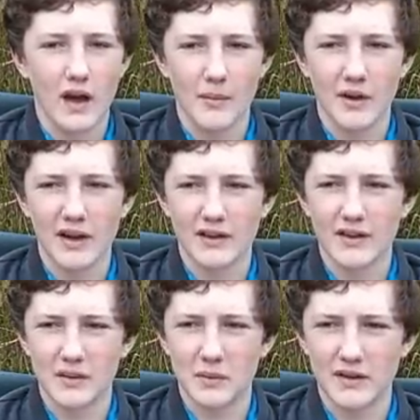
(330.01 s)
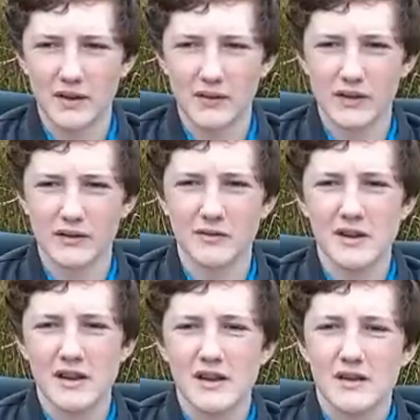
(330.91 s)
I like to think of myself as sort of
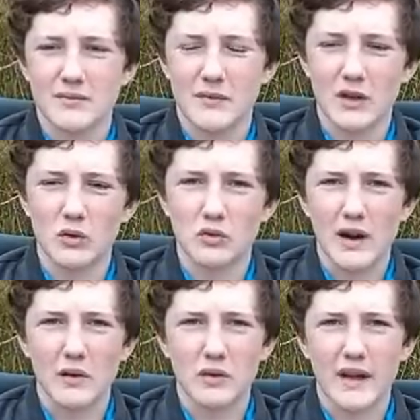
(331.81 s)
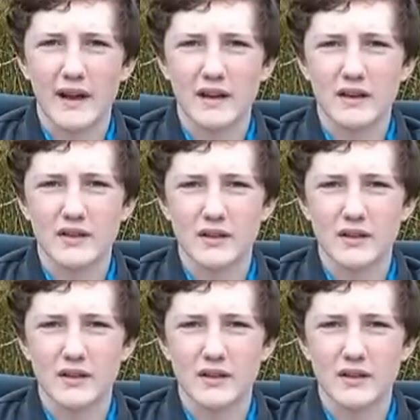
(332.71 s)
an all-round angler,